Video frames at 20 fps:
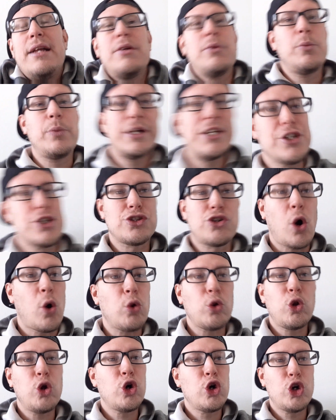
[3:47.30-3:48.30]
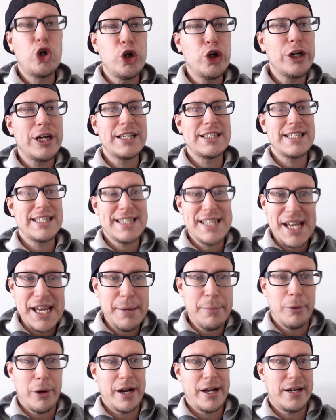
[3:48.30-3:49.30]
we just don't look good as a
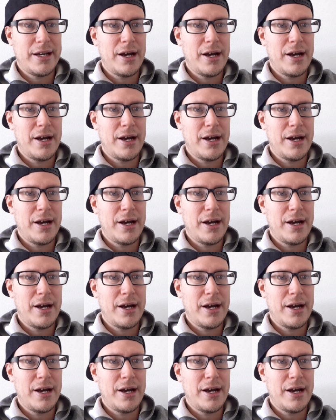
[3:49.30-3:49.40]
team right